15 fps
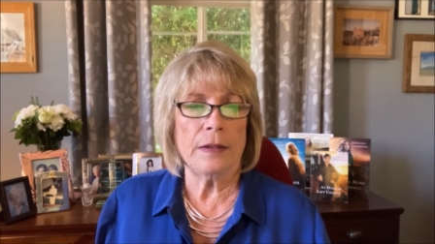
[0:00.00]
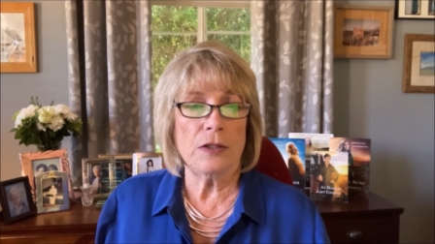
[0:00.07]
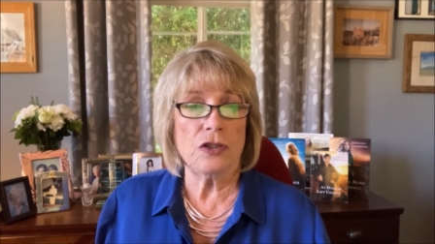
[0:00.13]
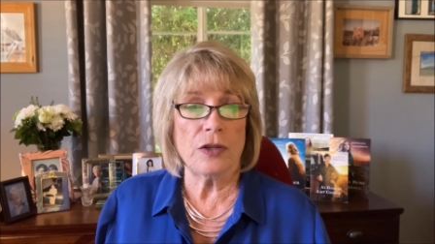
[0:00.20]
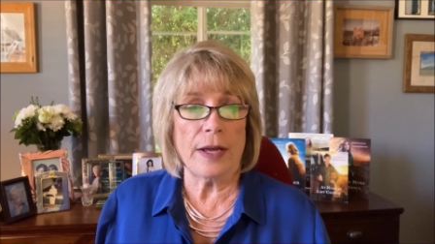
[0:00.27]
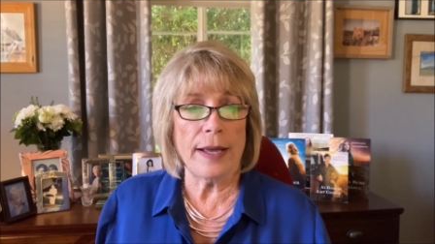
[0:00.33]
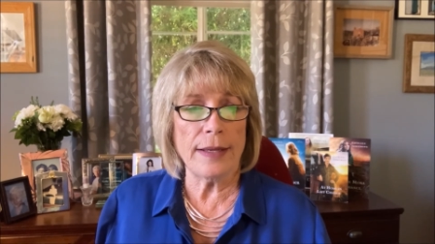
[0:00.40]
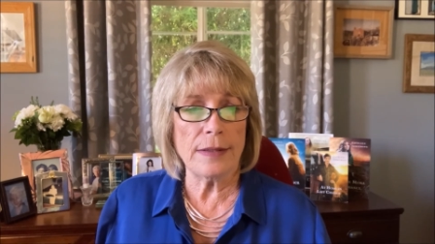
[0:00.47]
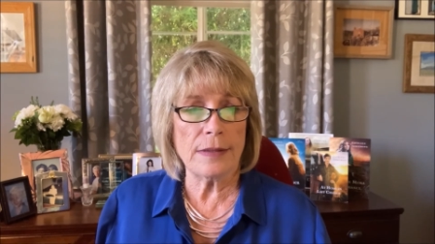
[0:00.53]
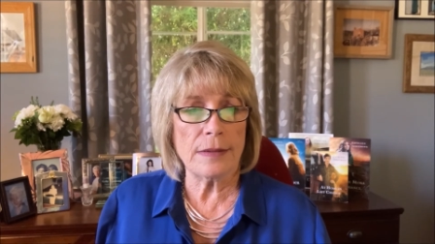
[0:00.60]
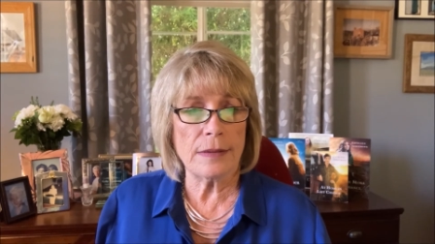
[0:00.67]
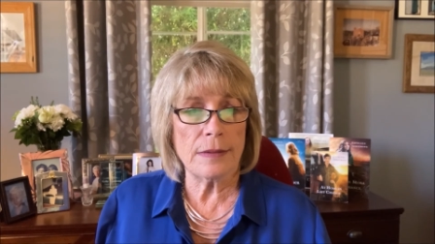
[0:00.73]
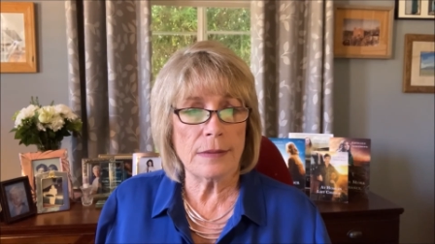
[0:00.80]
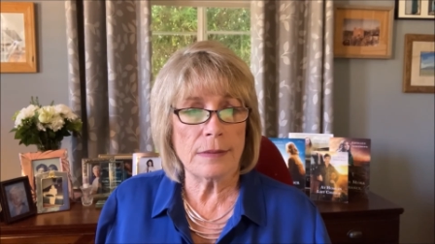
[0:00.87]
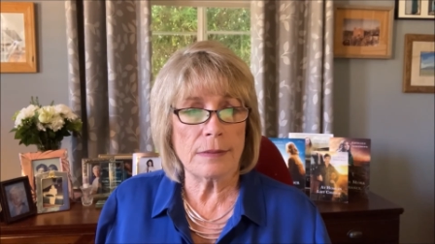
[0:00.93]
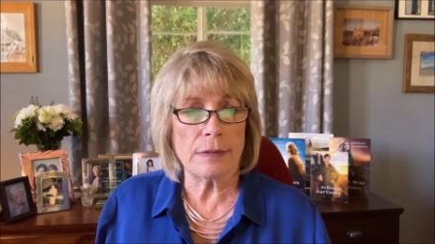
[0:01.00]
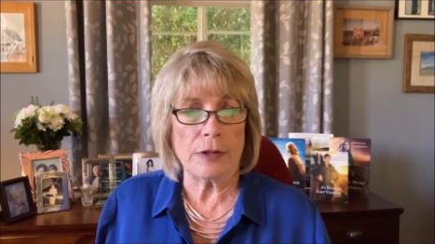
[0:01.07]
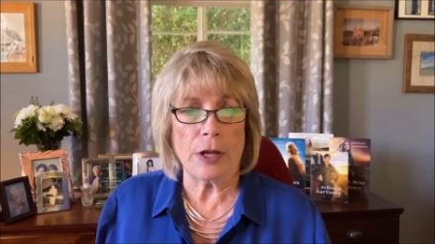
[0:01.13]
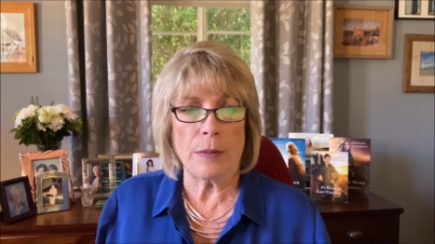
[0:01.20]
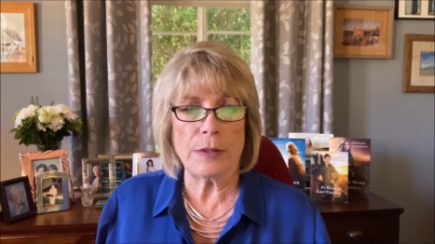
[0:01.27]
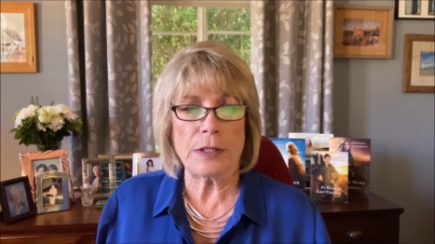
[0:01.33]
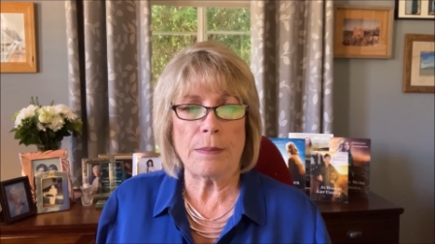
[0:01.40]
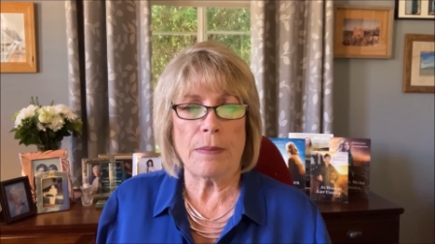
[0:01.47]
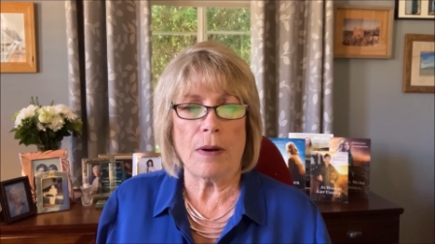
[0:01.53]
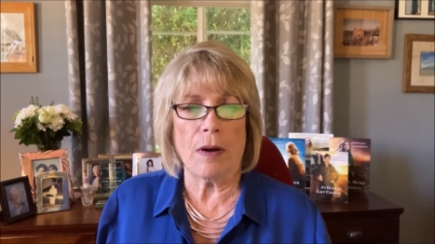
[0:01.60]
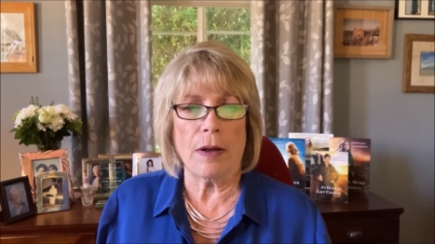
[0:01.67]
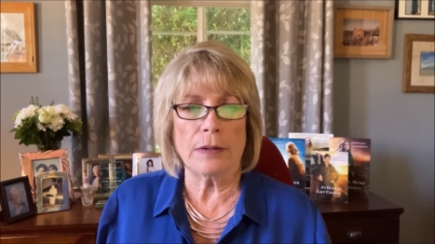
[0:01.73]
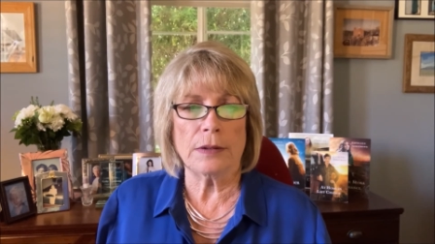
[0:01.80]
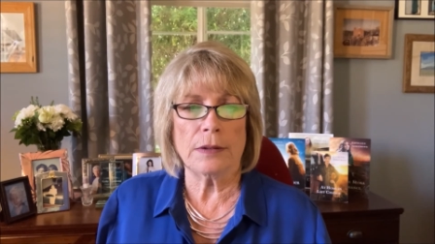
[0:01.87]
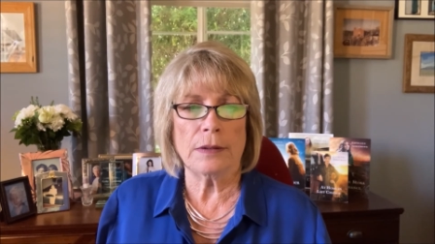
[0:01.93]
"Jess?" There was a
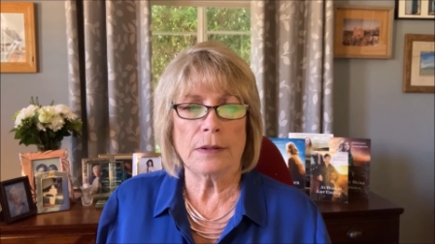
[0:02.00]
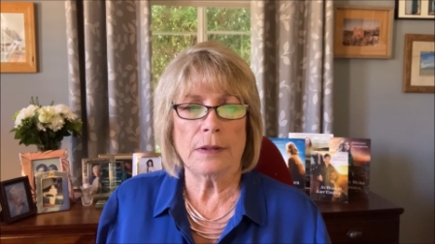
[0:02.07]
pause.